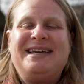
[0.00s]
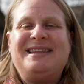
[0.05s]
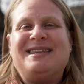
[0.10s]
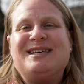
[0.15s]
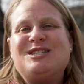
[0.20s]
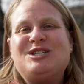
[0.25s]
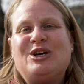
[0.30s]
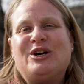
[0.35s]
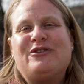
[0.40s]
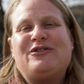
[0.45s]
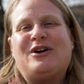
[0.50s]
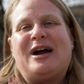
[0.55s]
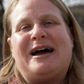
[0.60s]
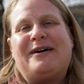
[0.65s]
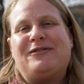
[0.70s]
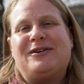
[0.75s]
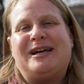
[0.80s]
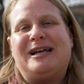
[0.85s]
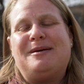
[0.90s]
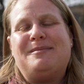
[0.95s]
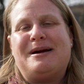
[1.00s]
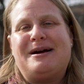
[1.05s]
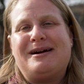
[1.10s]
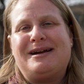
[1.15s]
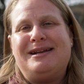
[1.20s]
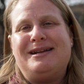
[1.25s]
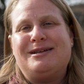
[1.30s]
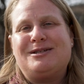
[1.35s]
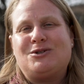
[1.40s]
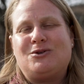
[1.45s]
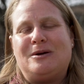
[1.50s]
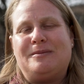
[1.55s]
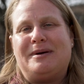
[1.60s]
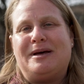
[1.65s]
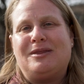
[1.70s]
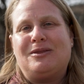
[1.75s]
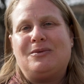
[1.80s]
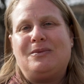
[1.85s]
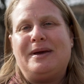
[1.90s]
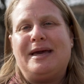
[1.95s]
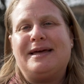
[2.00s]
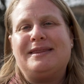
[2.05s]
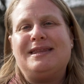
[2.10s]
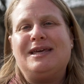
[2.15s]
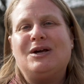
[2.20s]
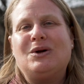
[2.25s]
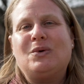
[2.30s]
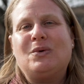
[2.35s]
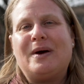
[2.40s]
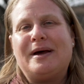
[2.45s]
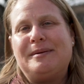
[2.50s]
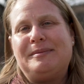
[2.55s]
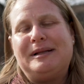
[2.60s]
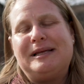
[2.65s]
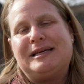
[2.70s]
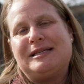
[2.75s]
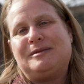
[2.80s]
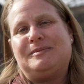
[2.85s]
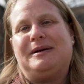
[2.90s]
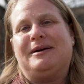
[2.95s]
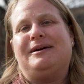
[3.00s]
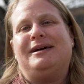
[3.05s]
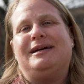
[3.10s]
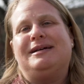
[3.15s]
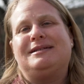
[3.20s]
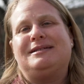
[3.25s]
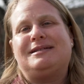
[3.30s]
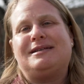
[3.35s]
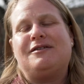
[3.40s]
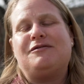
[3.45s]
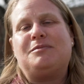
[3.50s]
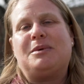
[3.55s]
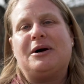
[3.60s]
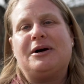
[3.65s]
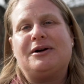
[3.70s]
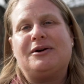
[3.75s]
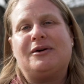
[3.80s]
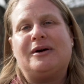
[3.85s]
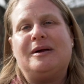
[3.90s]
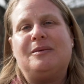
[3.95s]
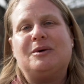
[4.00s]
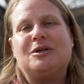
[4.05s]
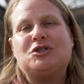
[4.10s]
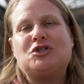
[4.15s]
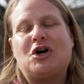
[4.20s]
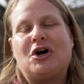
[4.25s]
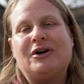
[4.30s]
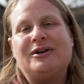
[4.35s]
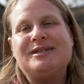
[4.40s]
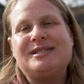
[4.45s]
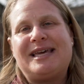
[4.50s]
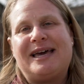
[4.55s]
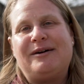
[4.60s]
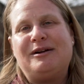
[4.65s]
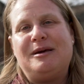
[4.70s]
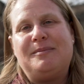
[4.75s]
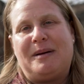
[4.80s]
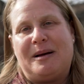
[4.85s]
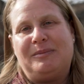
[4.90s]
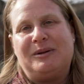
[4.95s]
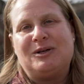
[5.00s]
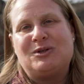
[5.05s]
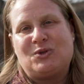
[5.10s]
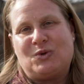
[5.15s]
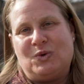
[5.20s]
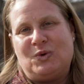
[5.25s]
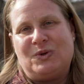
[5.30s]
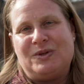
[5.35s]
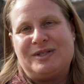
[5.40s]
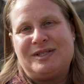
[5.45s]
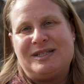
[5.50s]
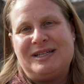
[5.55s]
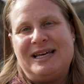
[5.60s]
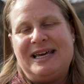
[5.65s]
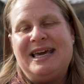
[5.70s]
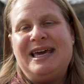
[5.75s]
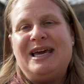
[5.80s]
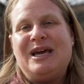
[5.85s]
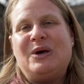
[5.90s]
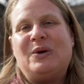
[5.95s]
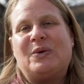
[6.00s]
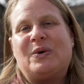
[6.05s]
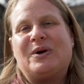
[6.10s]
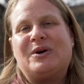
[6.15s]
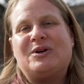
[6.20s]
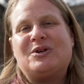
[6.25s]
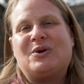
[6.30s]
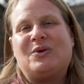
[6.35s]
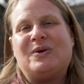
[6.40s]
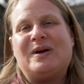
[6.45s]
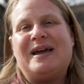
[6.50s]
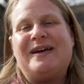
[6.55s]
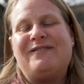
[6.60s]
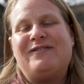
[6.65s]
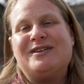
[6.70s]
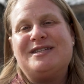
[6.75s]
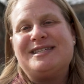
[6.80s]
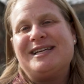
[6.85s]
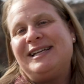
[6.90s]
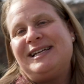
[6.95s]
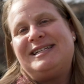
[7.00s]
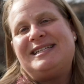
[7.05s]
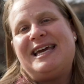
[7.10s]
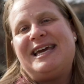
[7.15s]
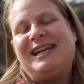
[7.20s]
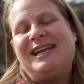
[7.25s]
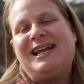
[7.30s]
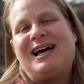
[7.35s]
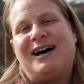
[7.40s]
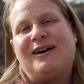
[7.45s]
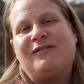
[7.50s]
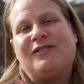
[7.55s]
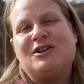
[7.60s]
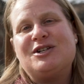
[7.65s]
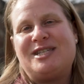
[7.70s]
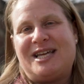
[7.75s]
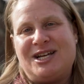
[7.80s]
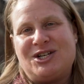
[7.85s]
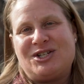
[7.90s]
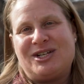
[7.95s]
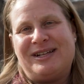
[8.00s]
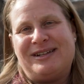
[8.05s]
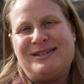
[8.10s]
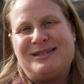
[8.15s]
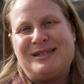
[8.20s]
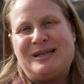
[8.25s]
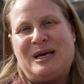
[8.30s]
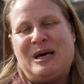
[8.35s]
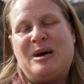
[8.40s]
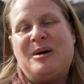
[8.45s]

This year for African American History Month, we had the incredible experience of partnering with Charles County Public Schools in order to create facilitated conversations